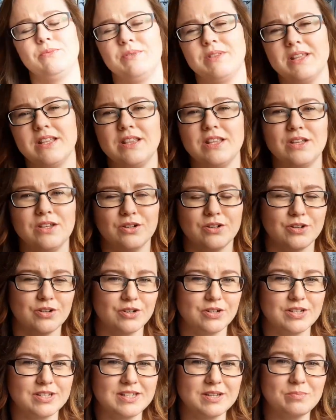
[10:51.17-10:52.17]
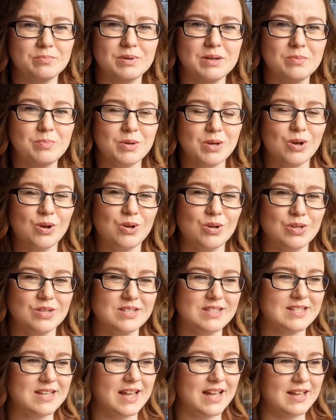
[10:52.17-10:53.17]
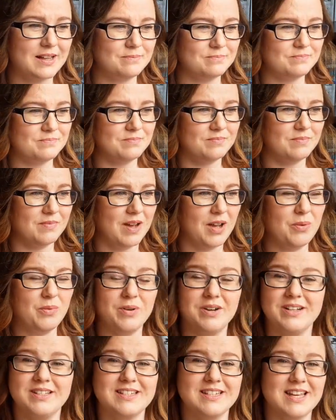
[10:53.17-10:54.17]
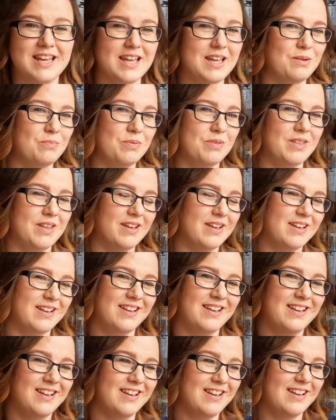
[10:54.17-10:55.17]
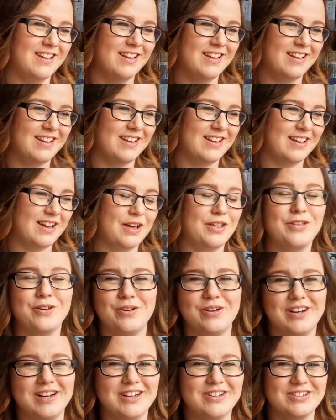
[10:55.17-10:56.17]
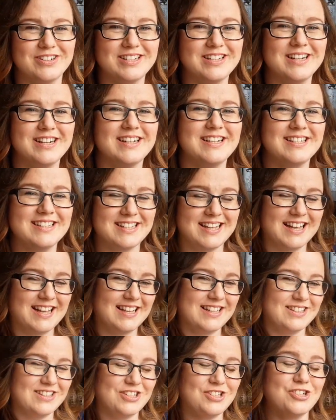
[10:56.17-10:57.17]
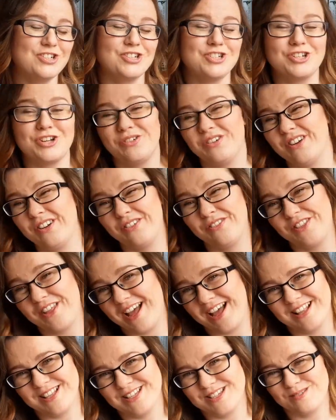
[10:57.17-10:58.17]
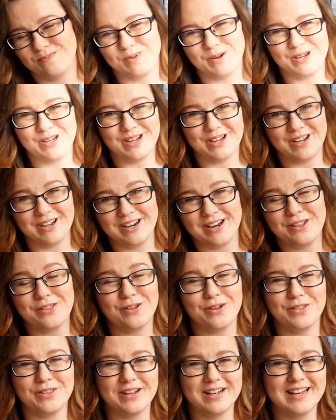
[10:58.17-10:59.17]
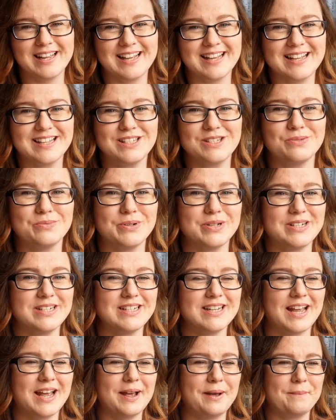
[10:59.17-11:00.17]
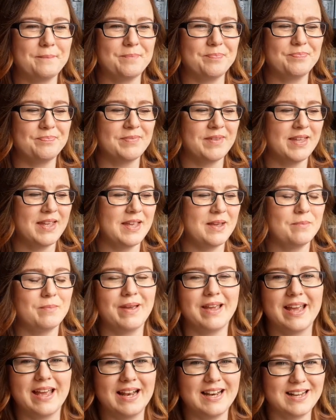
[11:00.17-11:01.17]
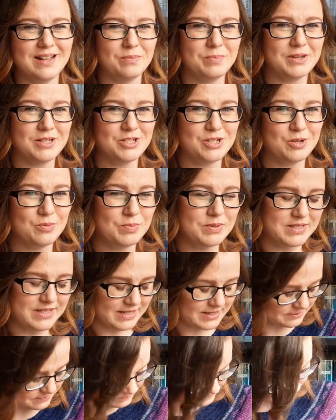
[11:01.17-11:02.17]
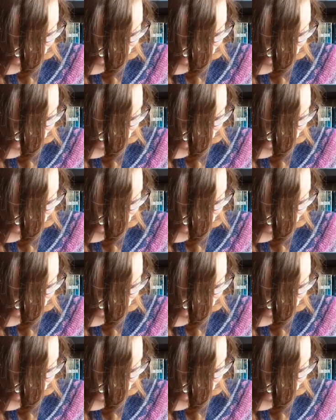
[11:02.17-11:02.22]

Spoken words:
within the yoke simply because I wanted to keep I thought it looked nice just showing off the hand spun yarn. I thought the lace would make it a little bit too busy.